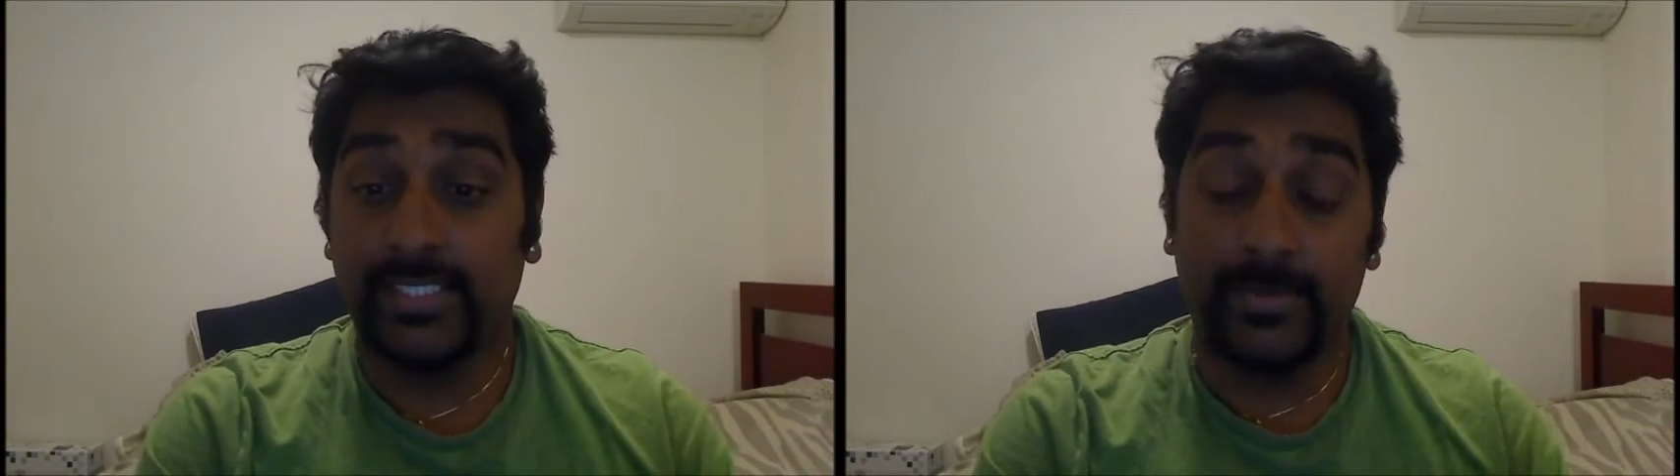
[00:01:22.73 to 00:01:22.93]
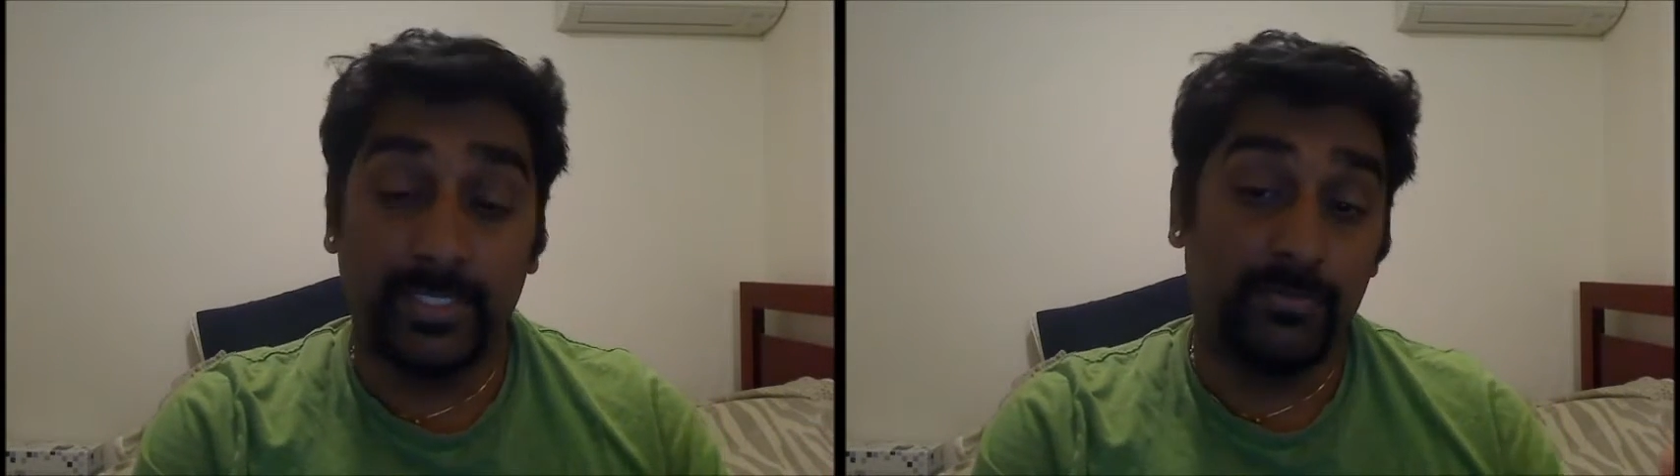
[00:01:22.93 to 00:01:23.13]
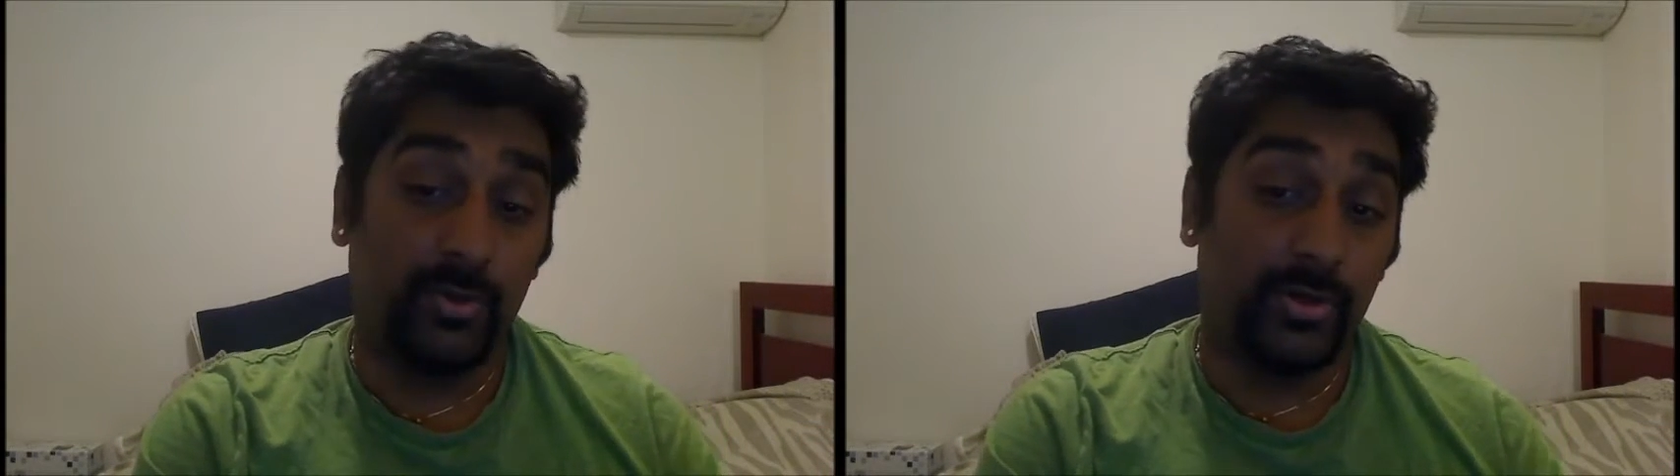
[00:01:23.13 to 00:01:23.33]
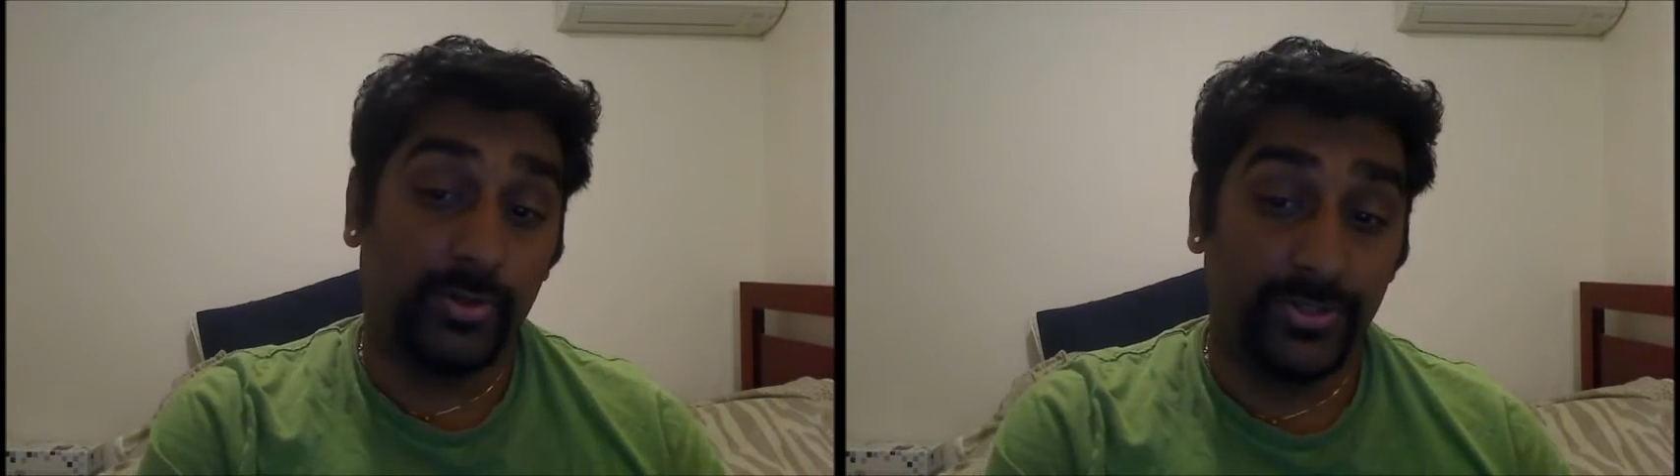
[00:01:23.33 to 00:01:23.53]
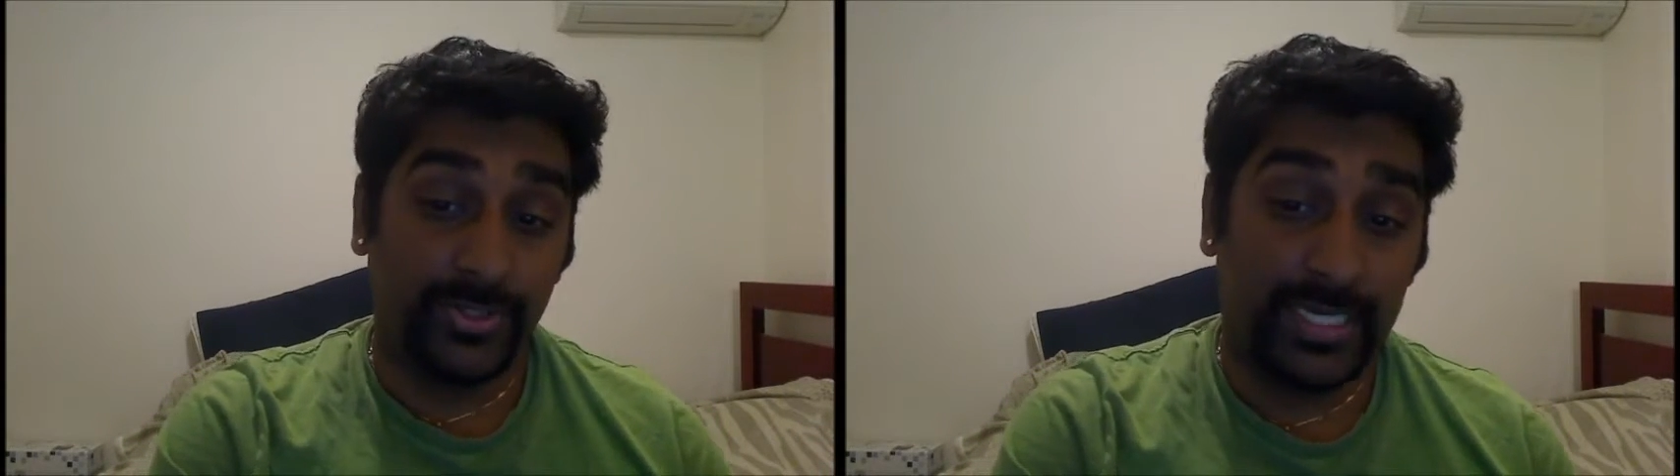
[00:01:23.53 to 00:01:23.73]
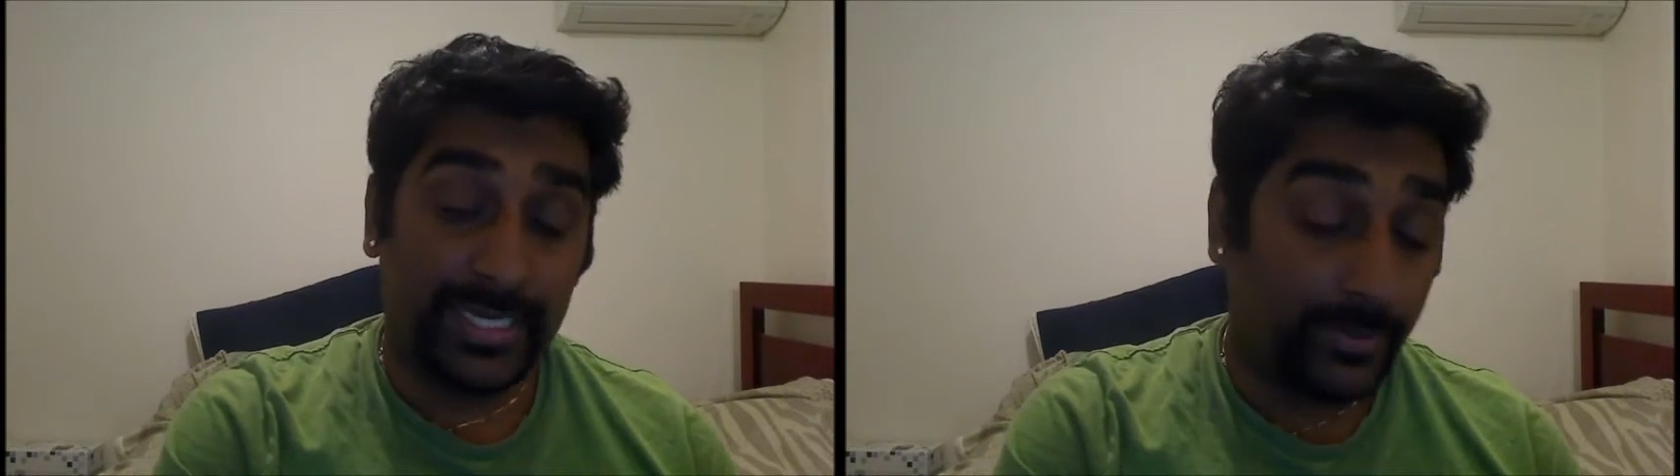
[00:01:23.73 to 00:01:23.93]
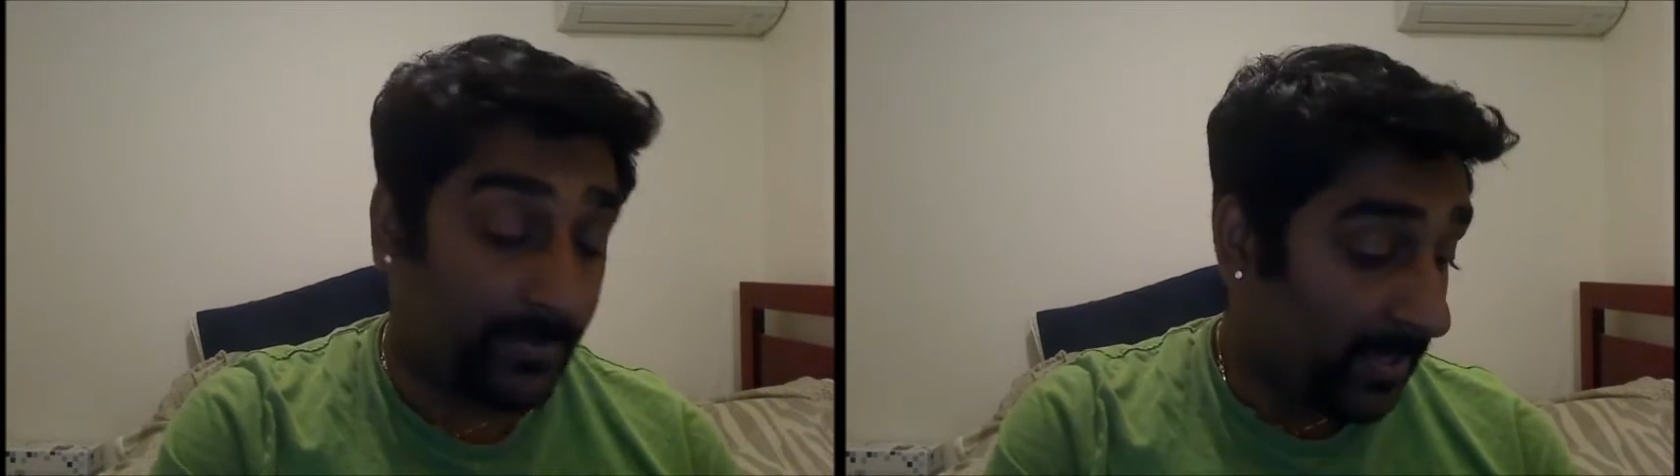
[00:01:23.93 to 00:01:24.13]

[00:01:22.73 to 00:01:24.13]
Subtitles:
to be deployed onto the cloud.